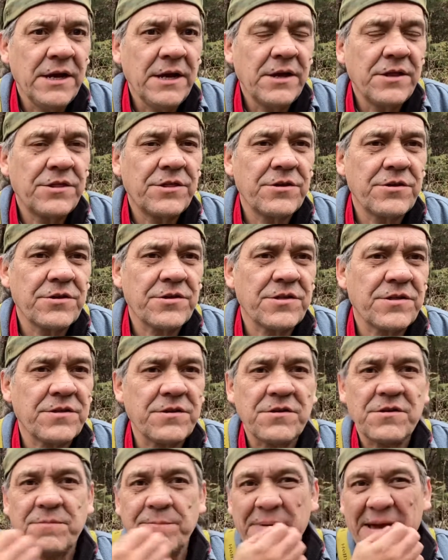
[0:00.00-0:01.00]

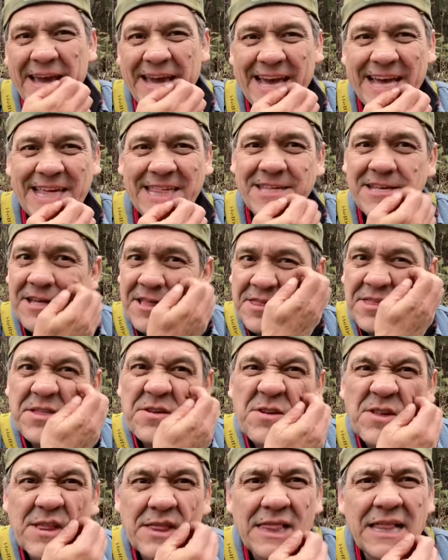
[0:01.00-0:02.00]
There's patience,
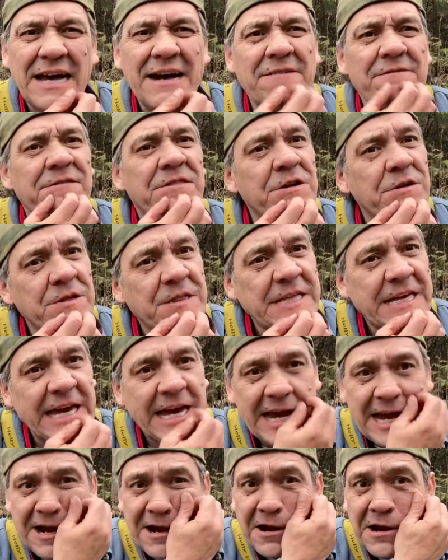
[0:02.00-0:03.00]
there's love, there's
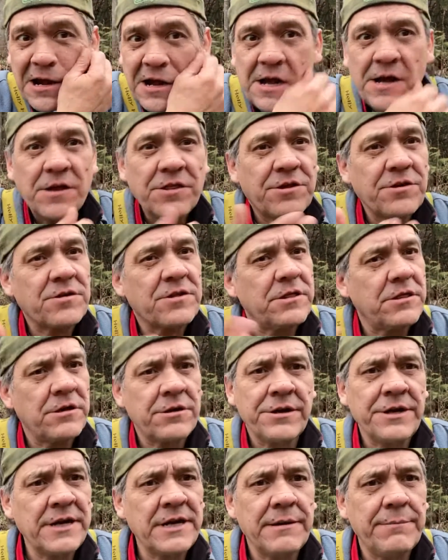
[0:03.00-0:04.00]
care, there's
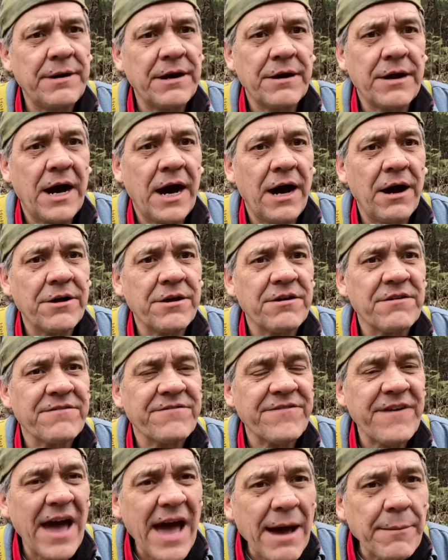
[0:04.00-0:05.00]
learning about how your
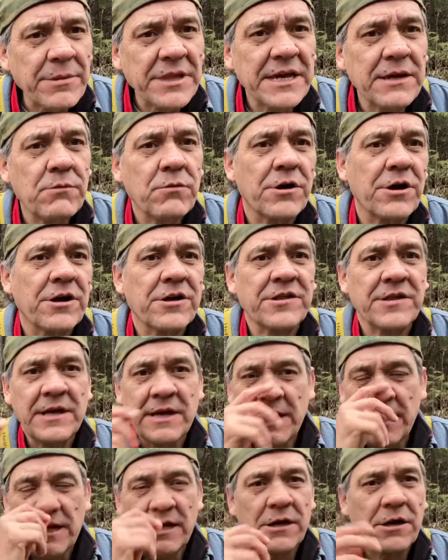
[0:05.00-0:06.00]
family works.
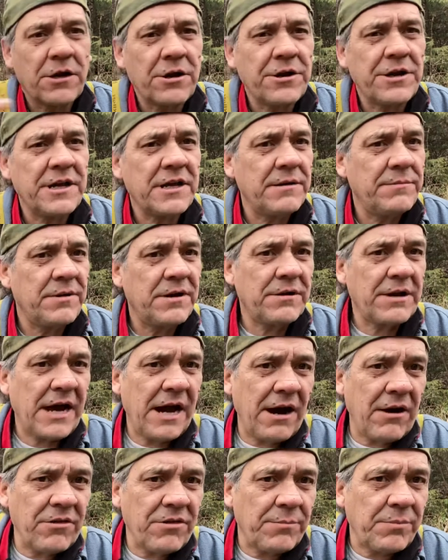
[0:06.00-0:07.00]
Learning about
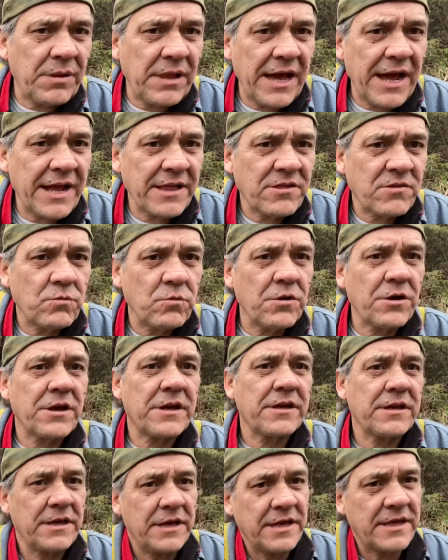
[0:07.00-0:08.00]
how the plants work
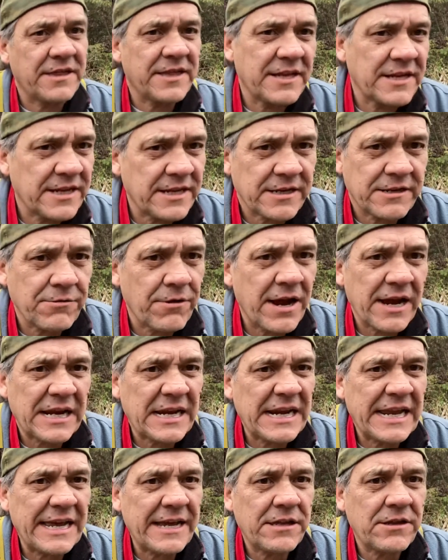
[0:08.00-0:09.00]
is a direct
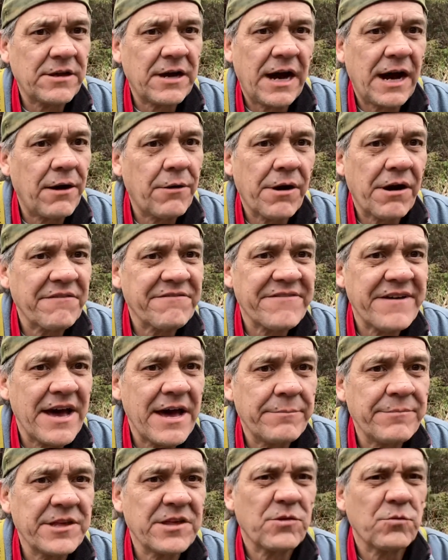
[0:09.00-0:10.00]
link to how our
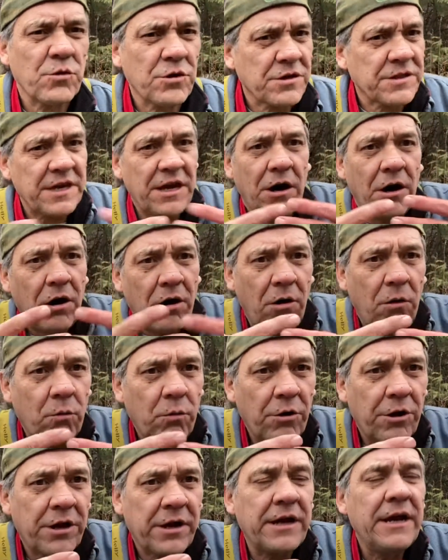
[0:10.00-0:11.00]
families work. They all
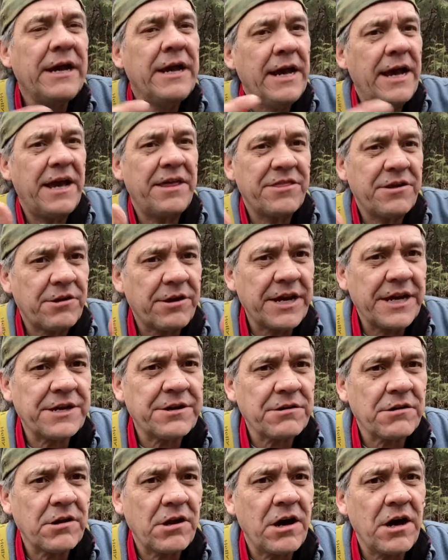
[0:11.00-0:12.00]
work and they're
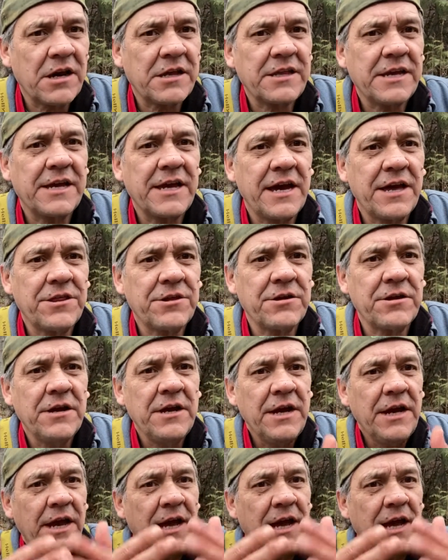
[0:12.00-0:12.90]
interlocked together.